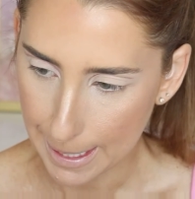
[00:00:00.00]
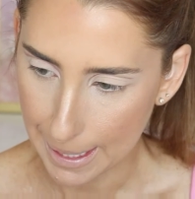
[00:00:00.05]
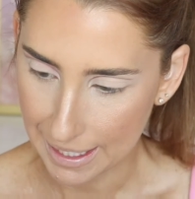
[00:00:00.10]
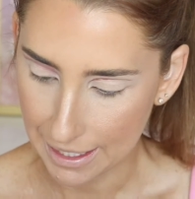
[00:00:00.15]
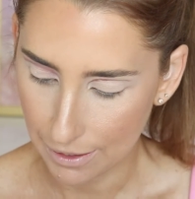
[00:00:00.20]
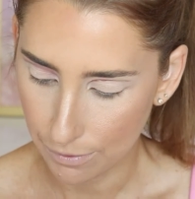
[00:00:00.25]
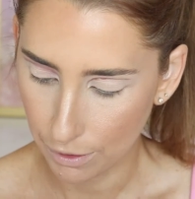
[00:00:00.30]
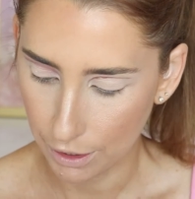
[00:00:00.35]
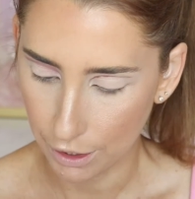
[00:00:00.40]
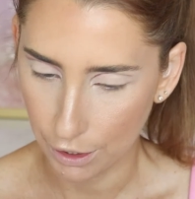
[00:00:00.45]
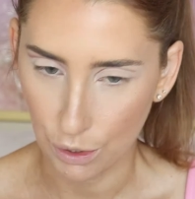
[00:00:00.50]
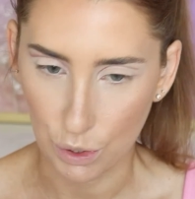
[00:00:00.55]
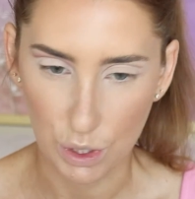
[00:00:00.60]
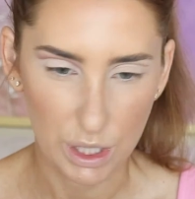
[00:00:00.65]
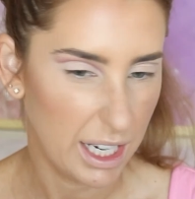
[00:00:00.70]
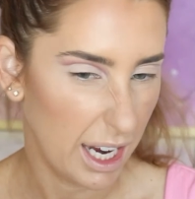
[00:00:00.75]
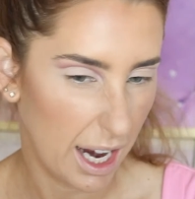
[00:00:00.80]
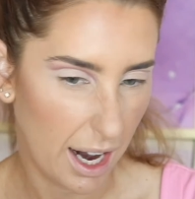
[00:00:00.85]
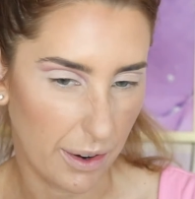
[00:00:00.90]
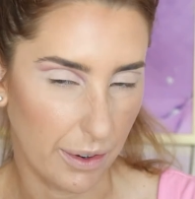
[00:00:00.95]
I did want to use
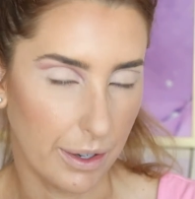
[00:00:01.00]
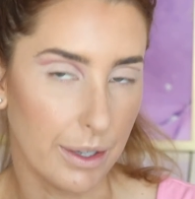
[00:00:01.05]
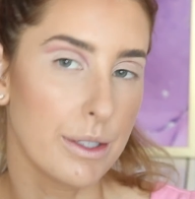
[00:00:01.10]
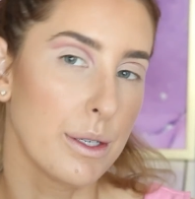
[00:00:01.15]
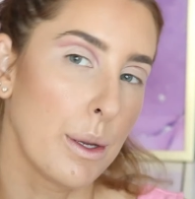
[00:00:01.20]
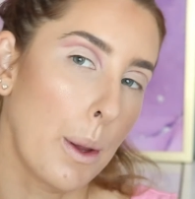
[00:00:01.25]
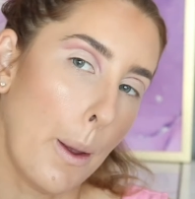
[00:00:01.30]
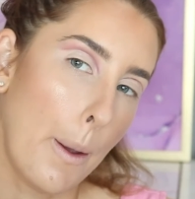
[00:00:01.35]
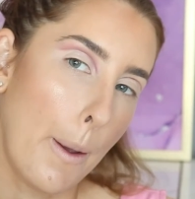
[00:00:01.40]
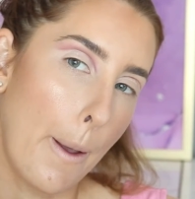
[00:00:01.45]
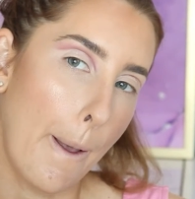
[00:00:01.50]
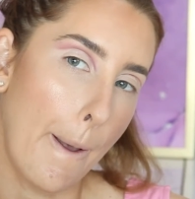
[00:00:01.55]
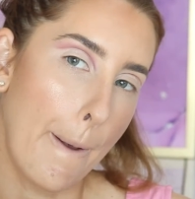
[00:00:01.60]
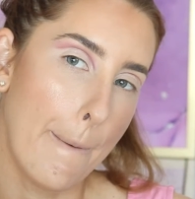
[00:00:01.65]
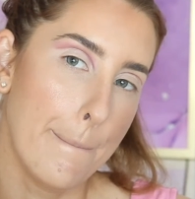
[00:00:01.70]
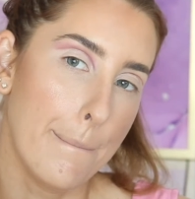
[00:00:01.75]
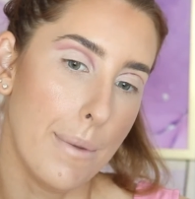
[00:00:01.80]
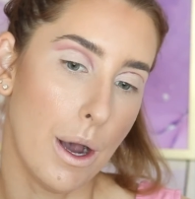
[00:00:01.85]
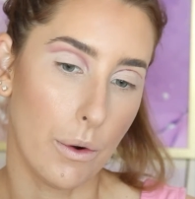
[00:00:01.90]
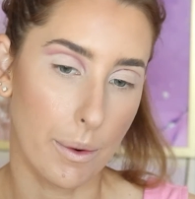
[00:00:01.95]
Currant,
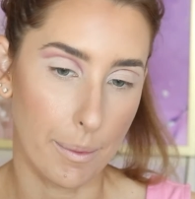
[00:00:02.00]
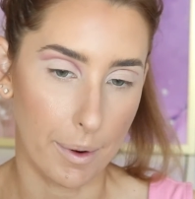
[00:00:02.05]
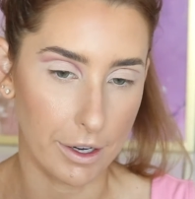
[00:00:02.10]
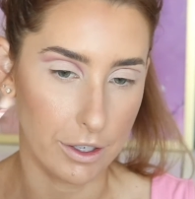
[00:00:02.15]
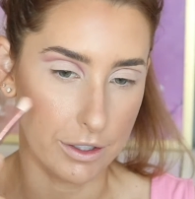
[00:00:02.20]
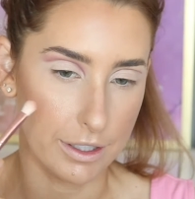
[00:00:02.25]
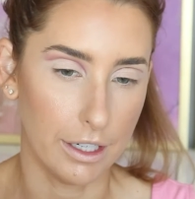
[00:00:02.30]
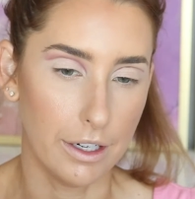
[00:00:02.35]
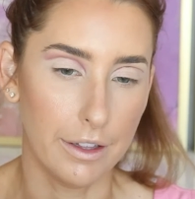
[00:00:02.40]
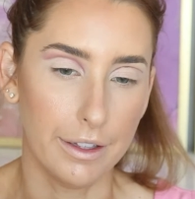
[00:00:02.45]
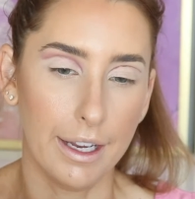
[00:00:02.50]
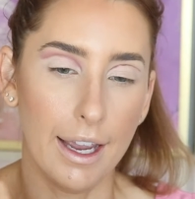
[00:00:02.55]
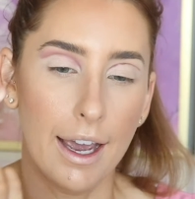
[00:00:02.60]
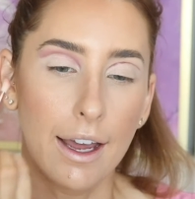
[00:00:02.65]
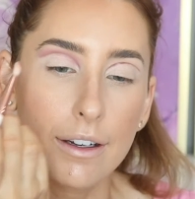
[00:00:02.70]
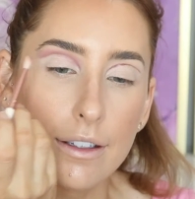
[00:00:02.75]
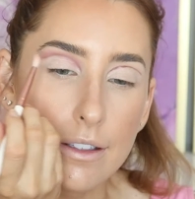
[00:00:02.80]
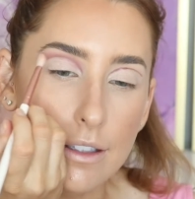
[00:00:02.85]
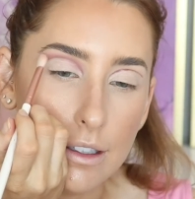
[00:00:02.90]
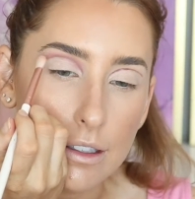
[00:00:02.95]
but we might use that on the
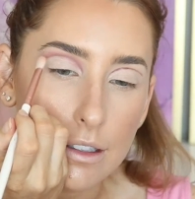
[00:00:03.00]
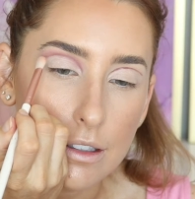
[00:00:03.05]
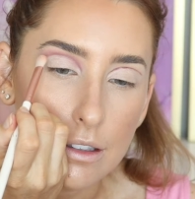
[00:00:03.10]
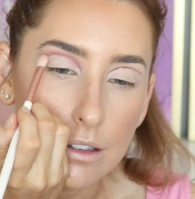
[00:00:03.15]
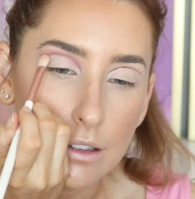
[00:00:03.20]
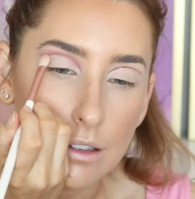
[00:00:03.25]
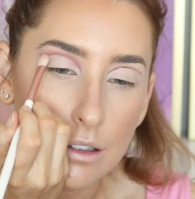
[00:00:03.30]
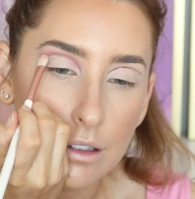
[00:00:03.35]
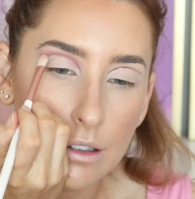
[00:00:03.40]
outer section.